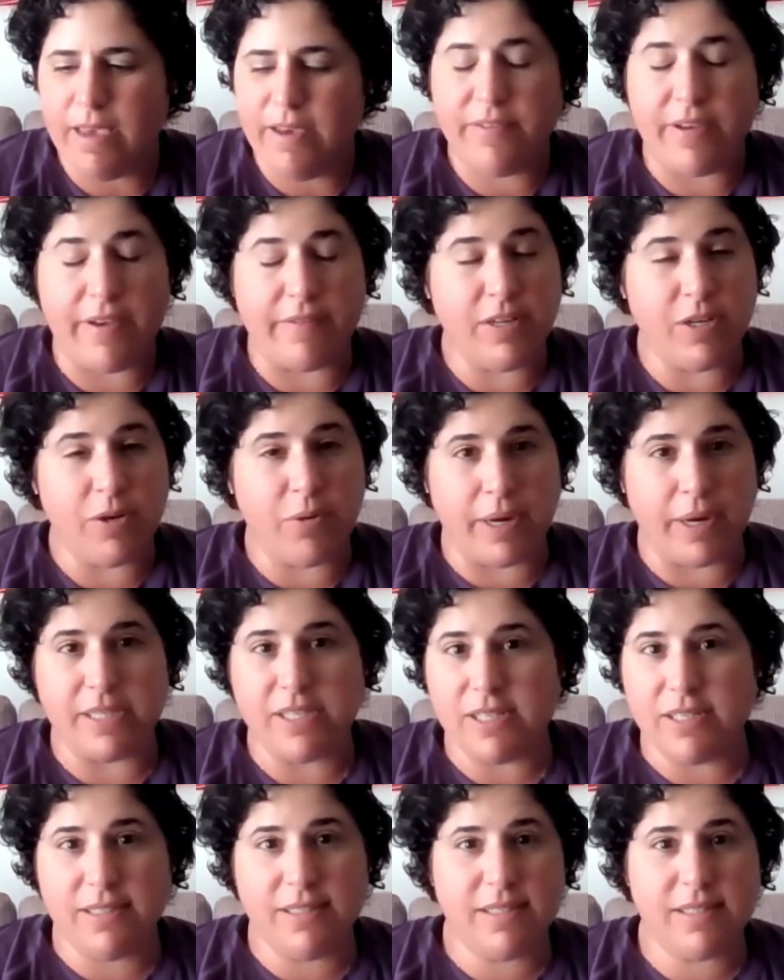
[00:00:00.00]
you have any
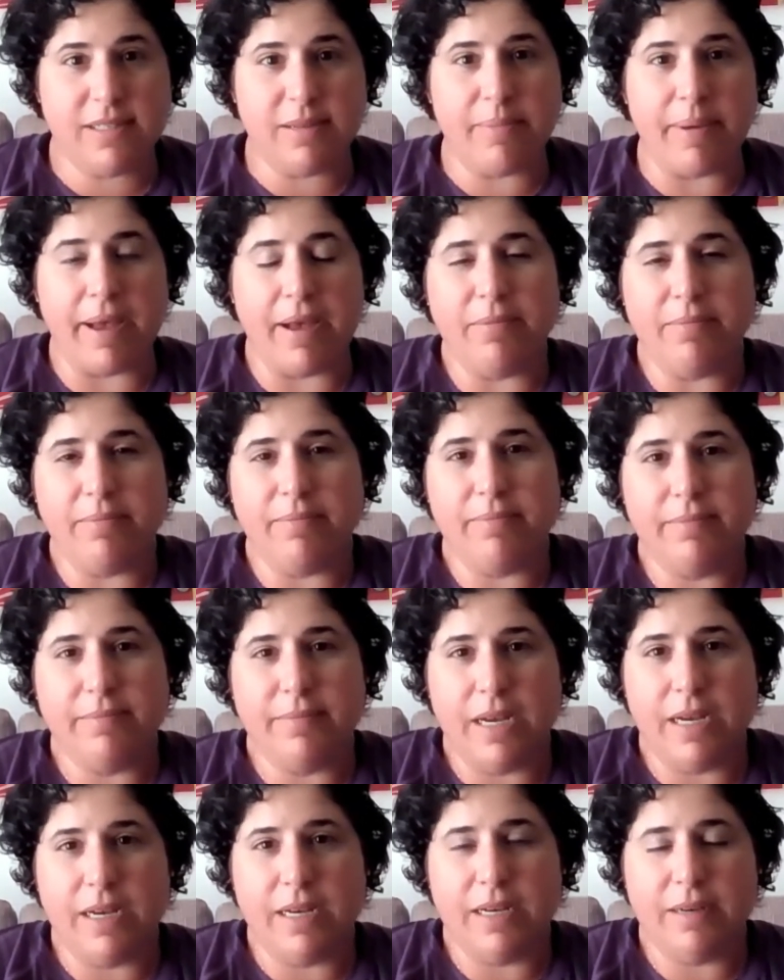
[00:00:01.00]
questions about
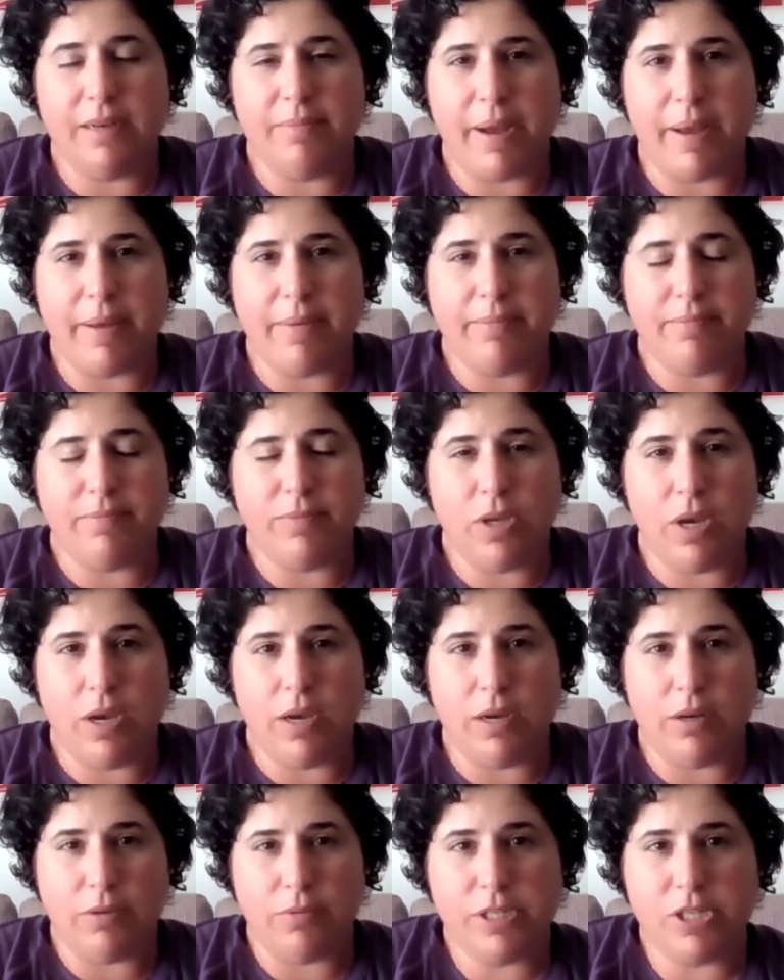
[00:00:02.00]
my
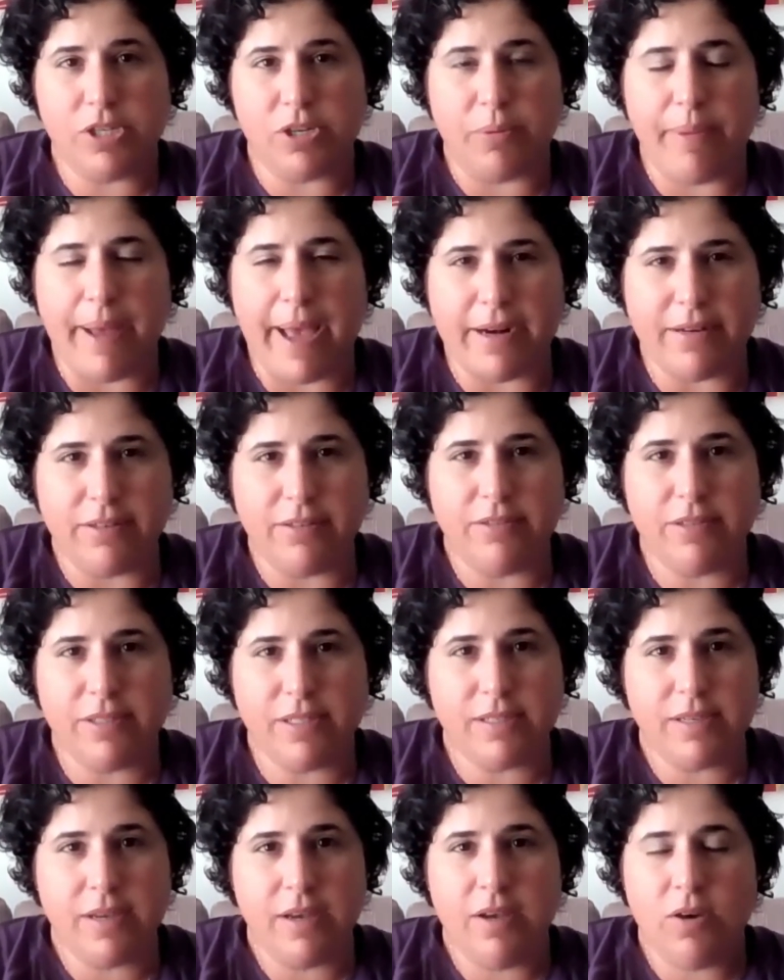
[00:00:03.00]
original
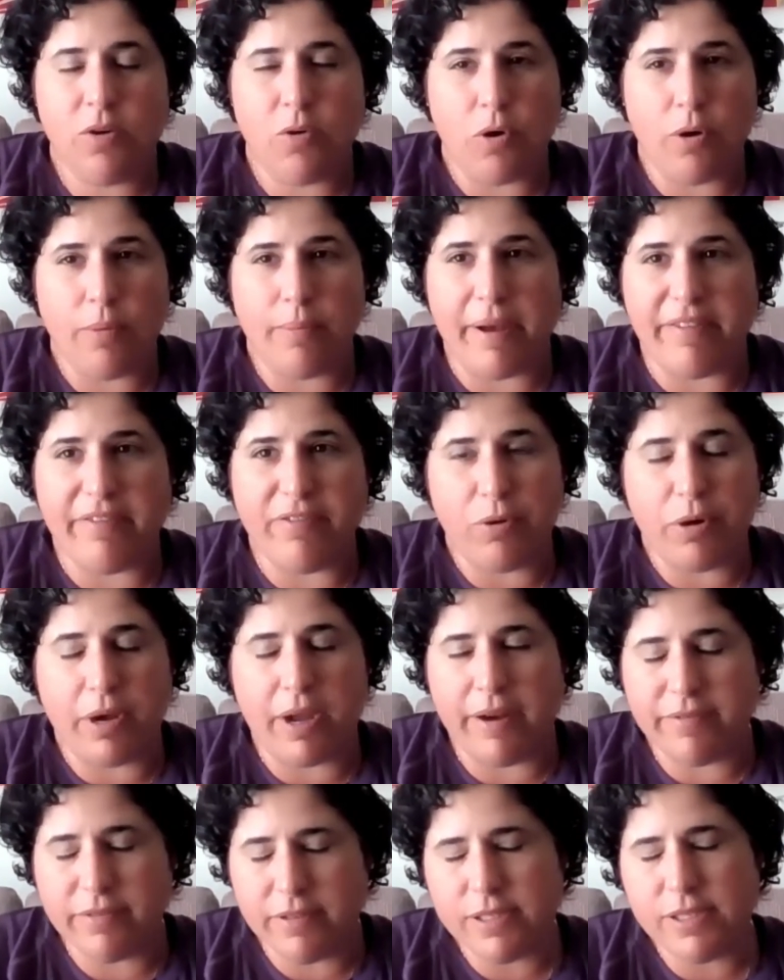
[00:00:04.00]
patterns or my full
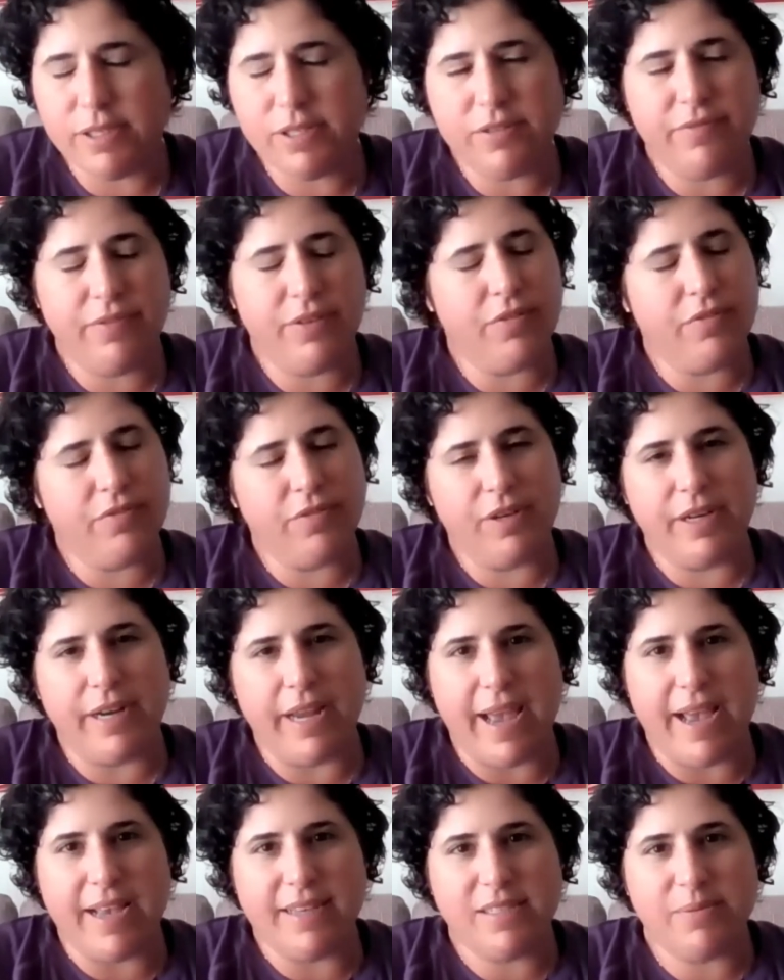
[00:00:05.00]
coverage, feel free
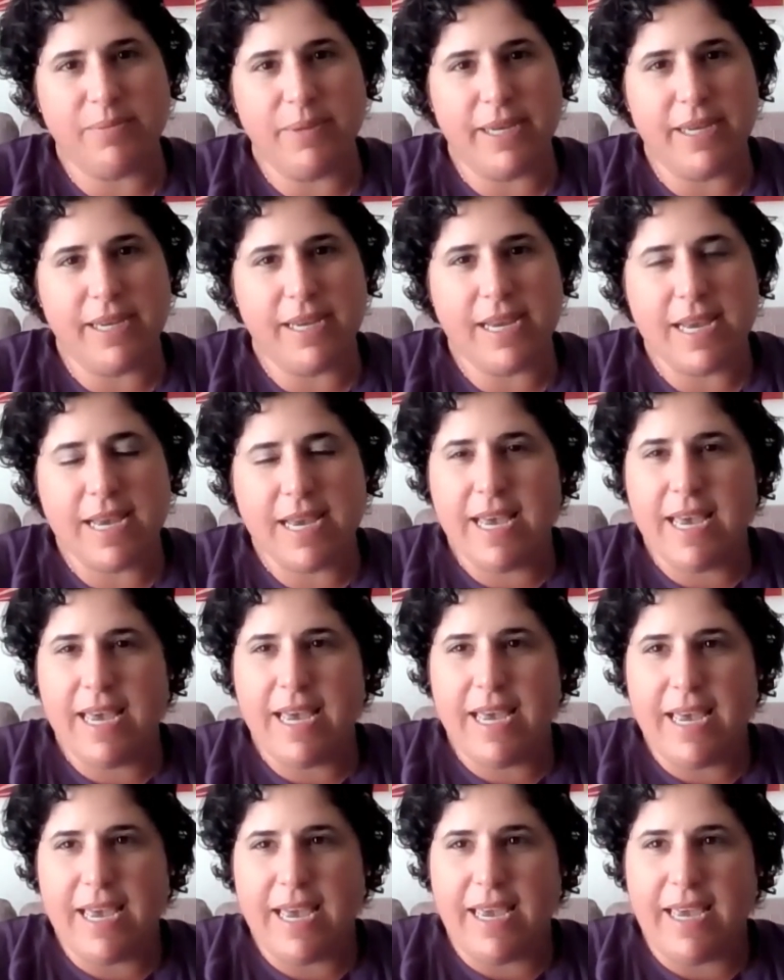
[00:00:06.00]
to ask me.
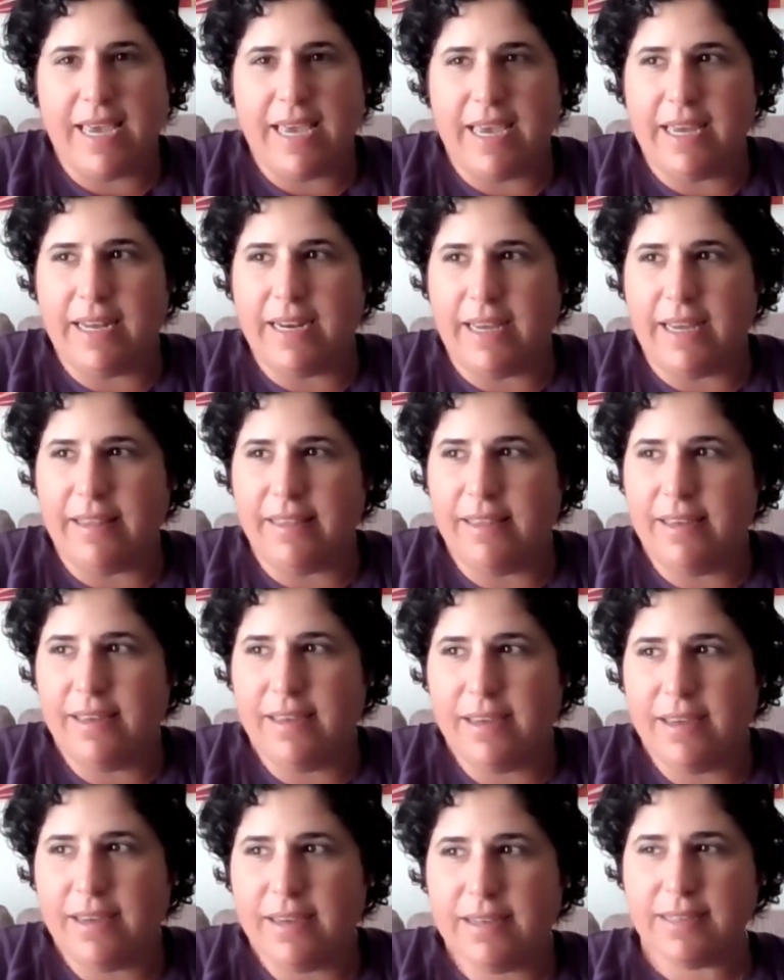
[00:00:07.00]
And I
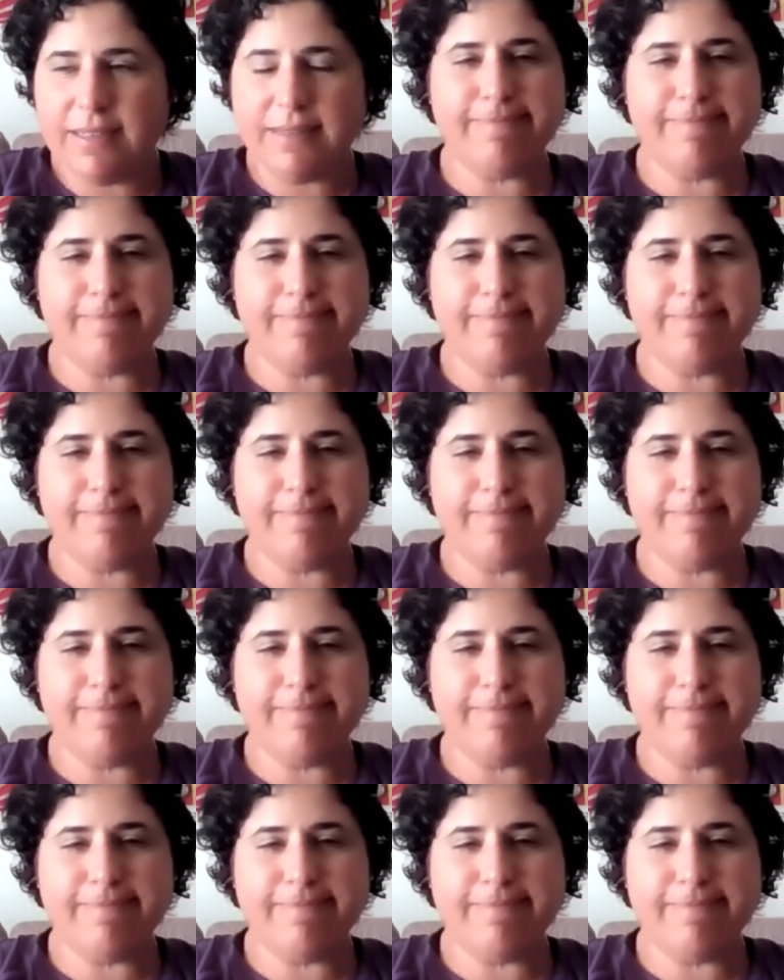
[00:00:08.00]
think